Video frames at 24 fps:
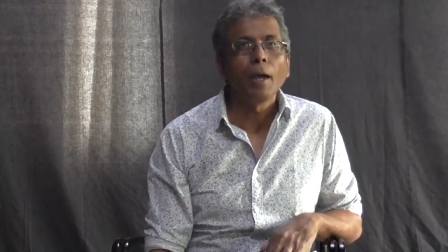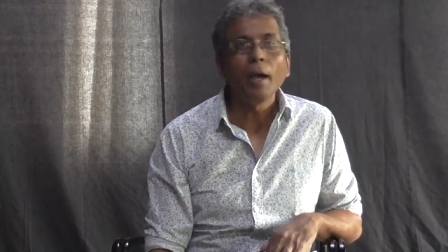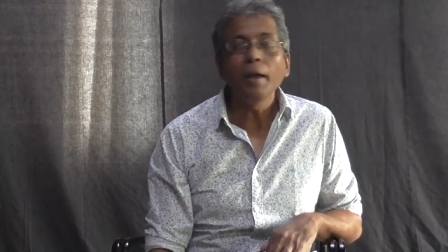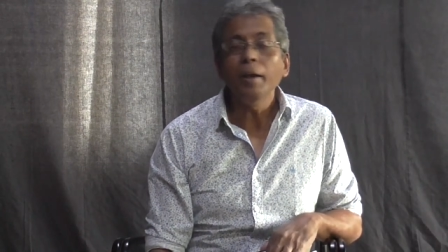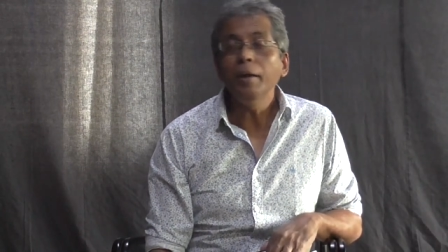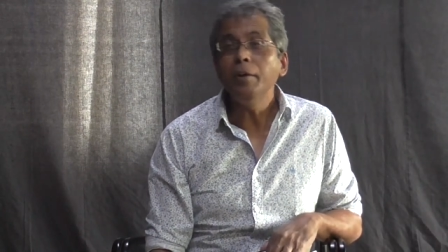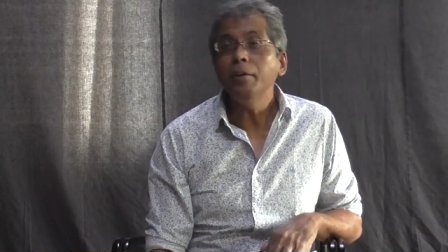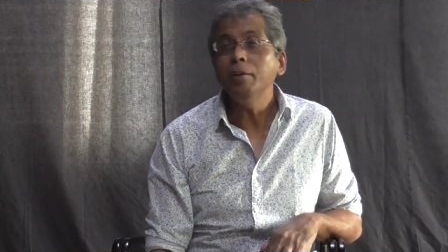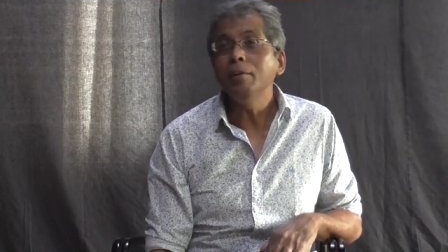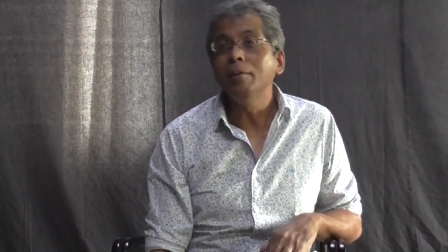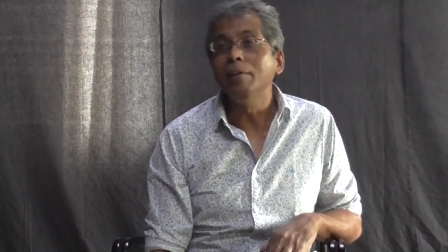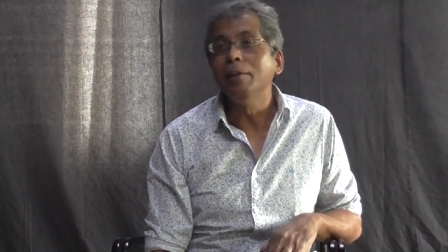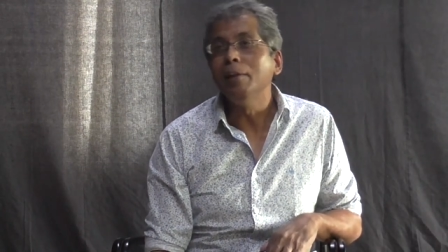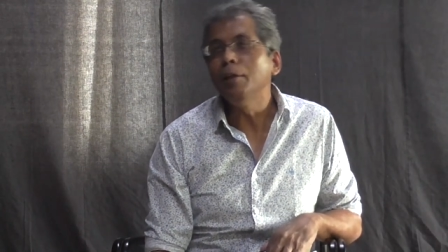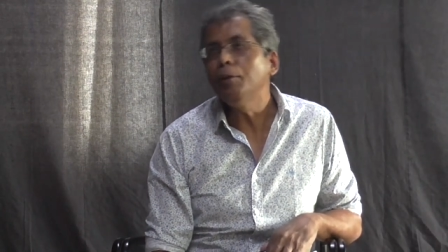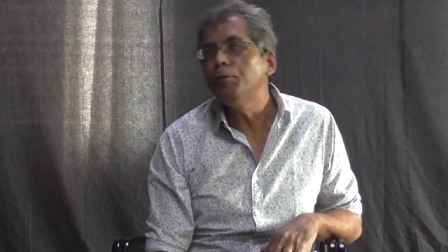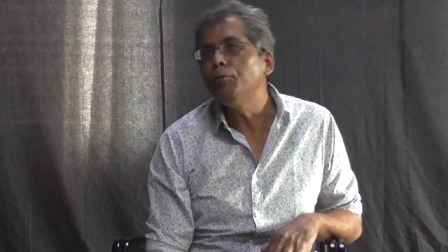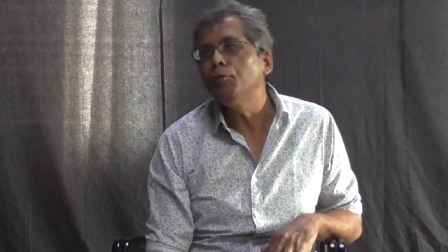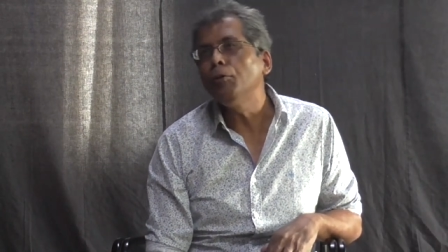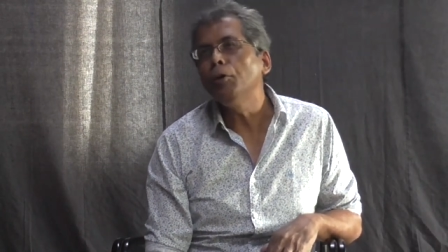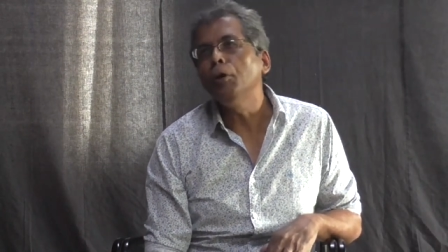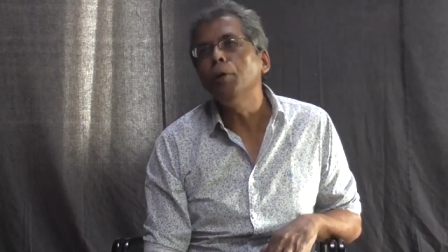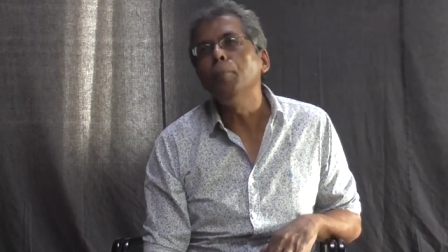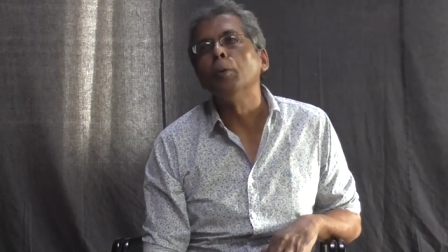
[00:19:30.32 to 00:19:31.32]
And it is
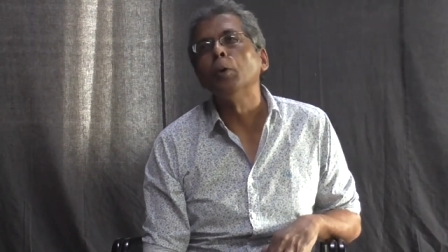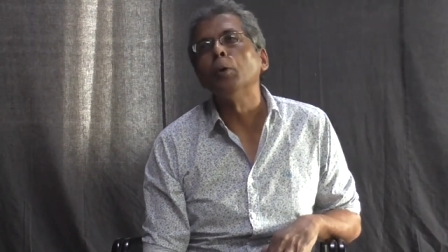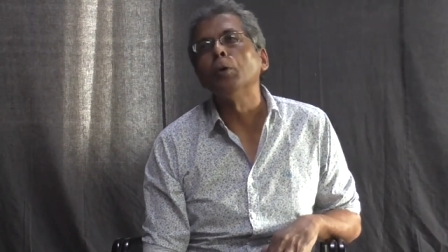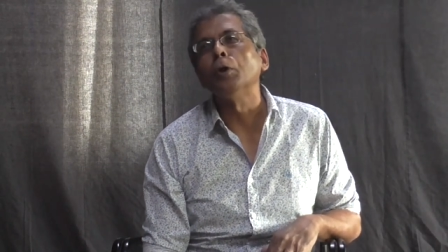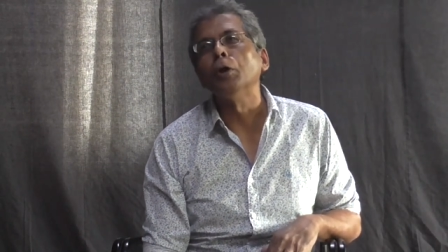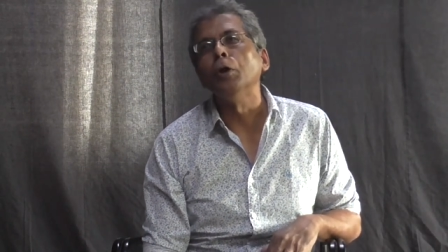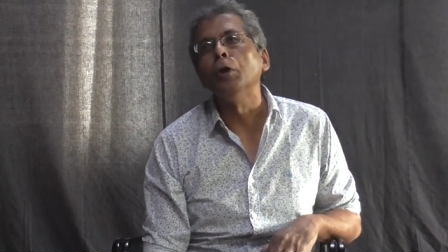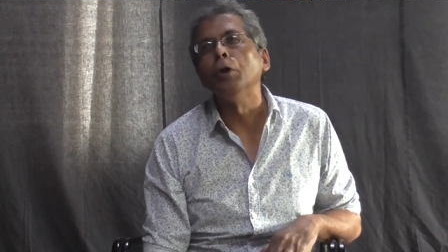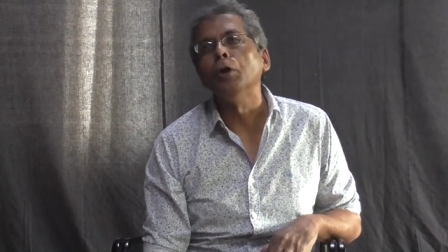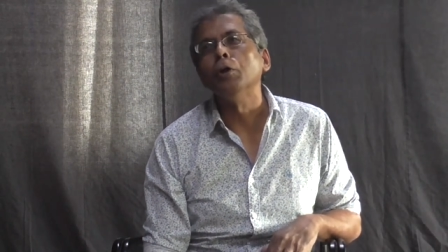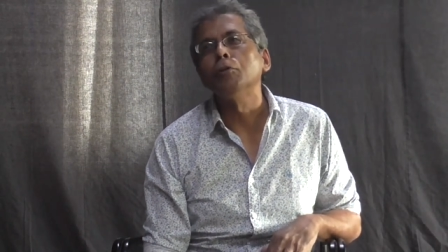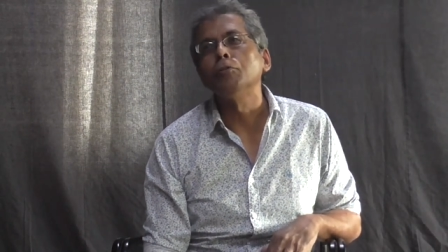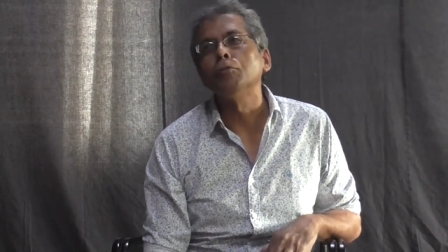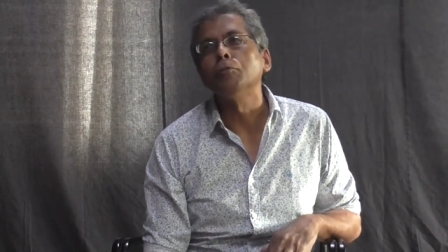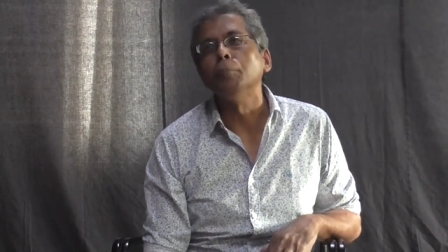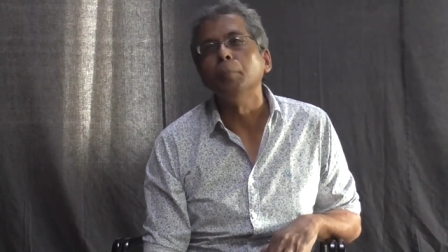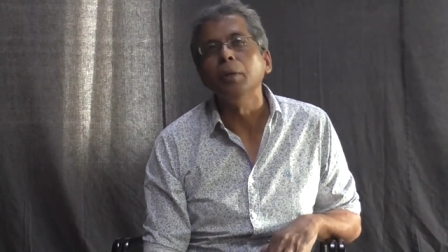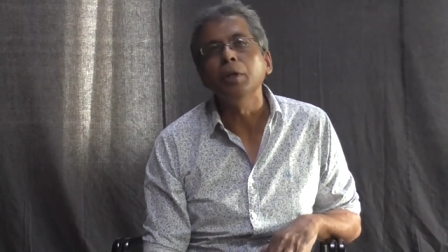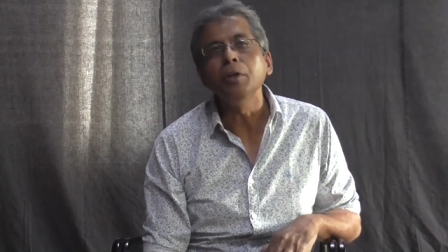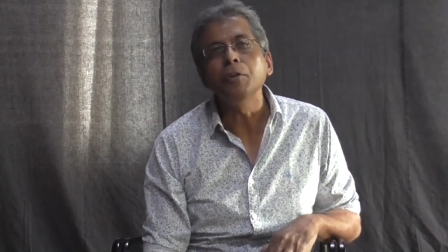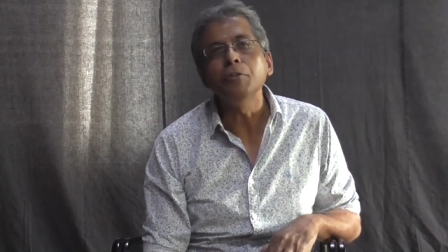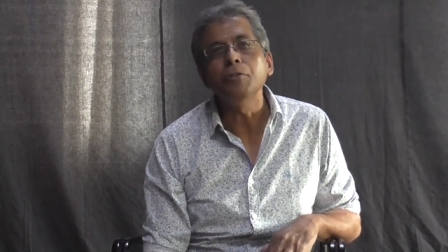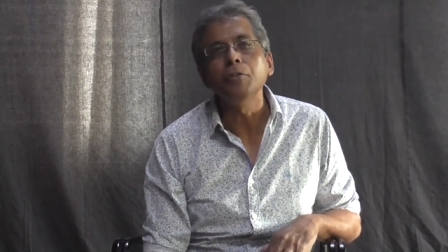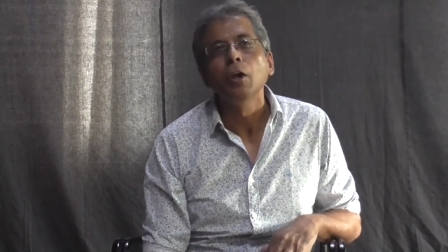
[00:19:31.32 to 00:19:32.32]
literally brokenness,
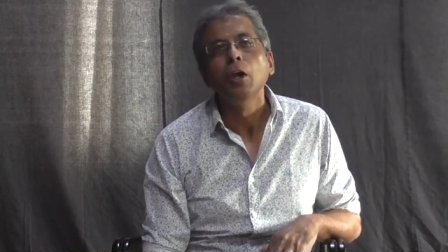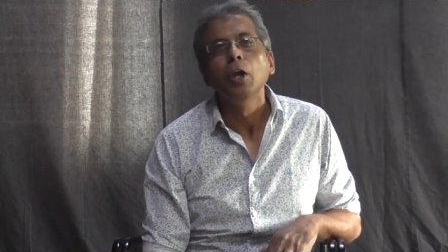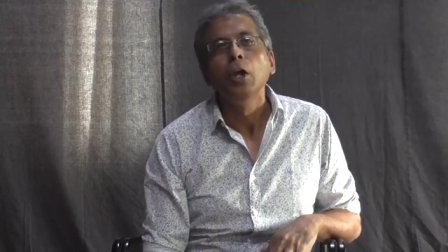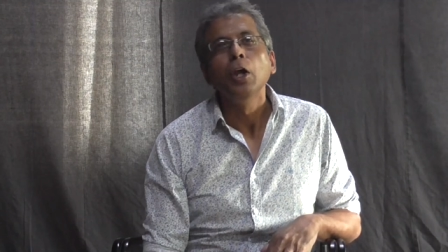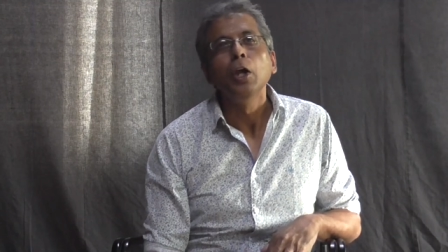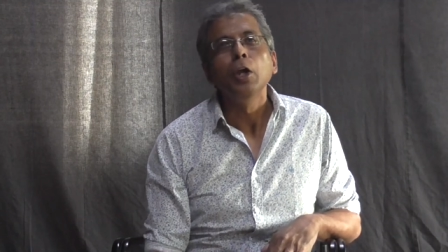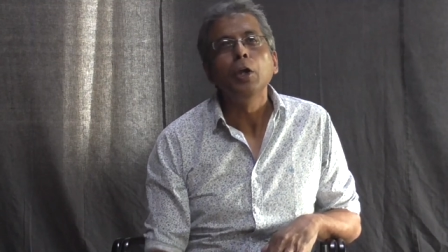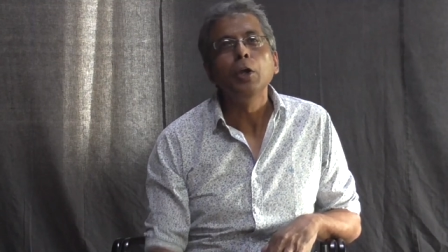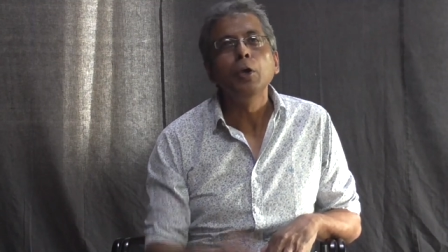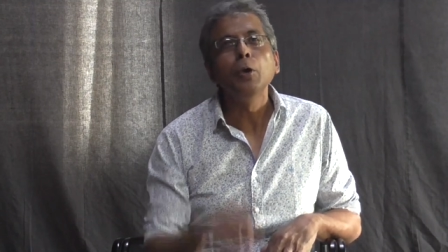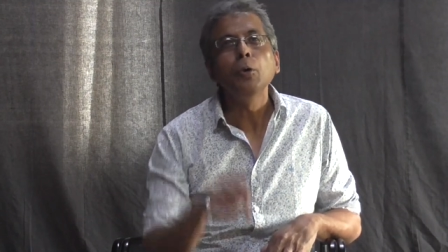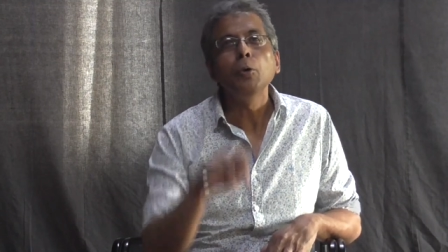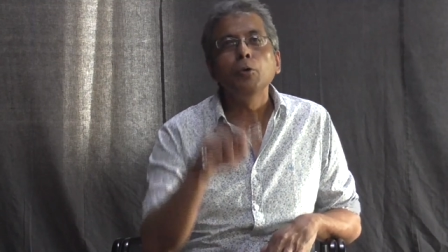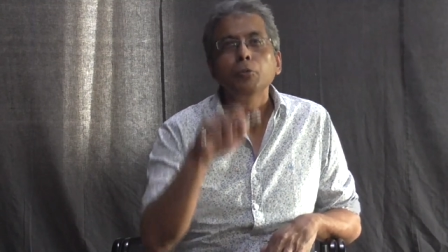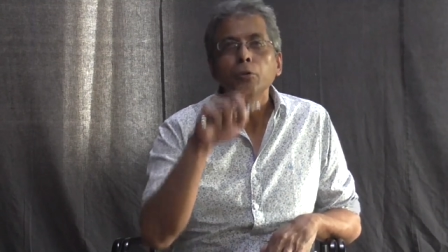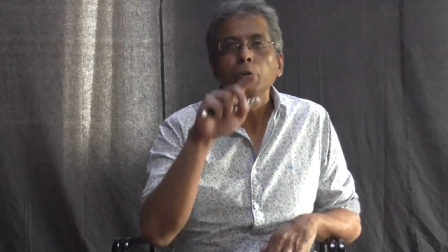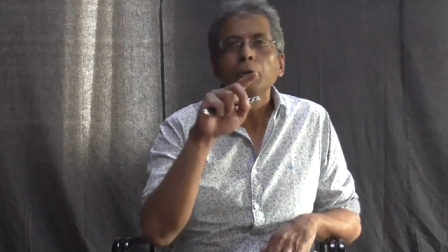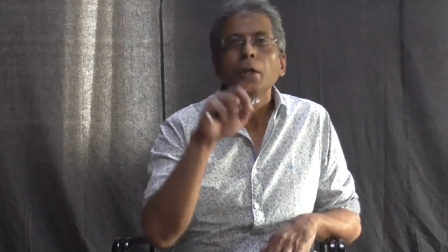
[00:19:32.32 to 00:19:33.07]
means you,